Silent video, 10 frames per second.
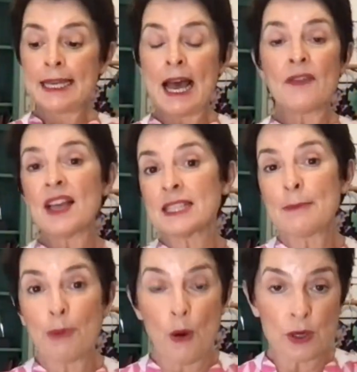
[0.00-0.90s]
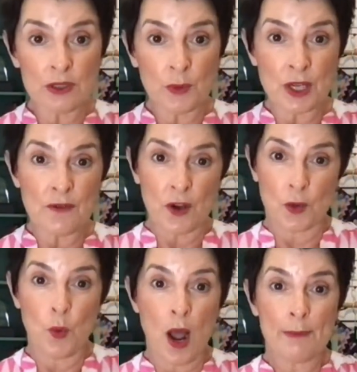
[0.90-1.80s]
Now, that's important when you've got a
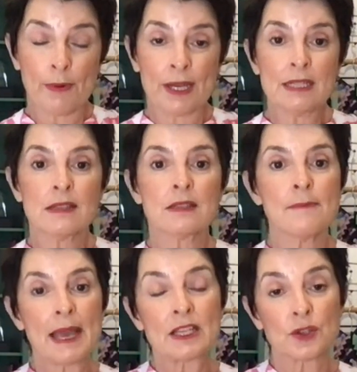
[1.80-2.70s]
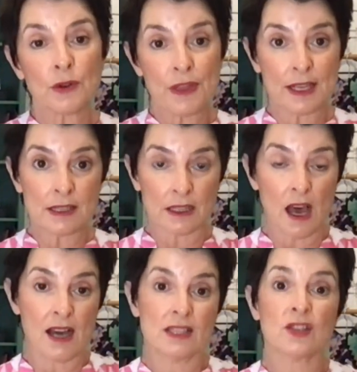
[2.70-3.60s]
white print to make sure things are
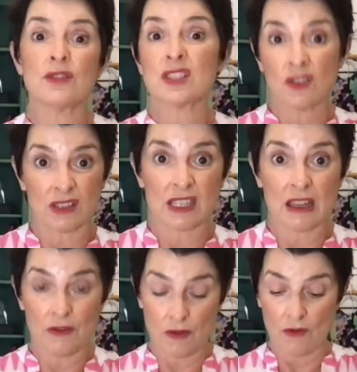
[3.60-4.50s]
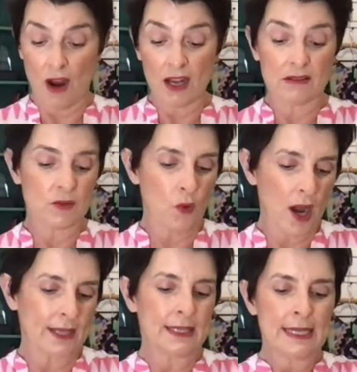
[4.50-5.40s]
lined so it's not see-through, right? Because
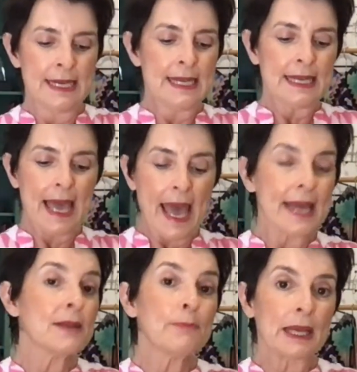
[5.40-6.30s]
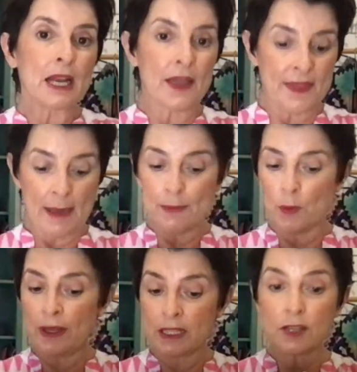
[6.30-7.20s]
white can be like that, but
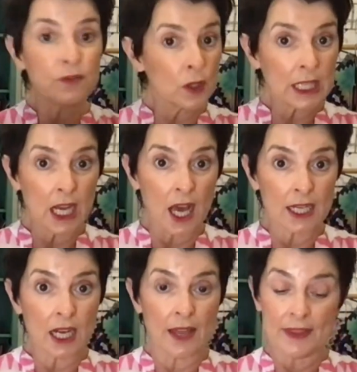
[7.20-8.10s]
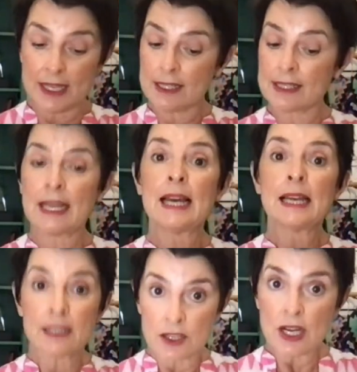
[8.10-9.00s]
when it's fully lined like this,
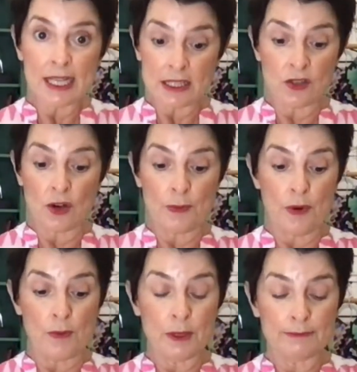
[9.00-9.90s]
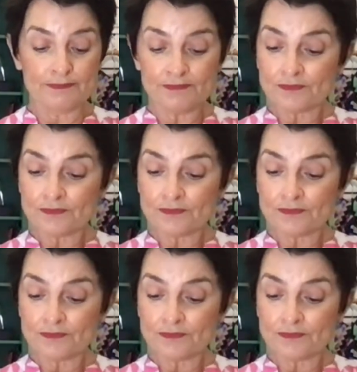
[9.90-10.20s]
it's not a problem.